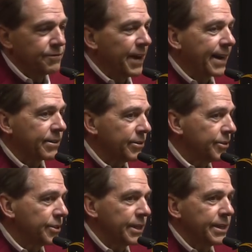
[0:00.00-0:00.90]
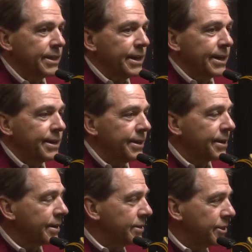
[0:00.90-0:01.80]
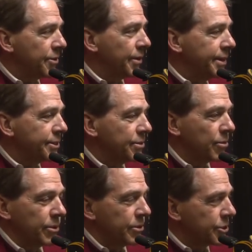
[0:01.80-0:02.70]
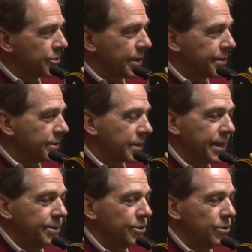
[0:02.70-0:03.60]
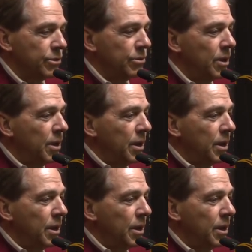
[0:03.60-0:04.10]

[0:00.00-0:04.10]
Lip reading: factors that get taken into consideration, whether it's strength of schedule,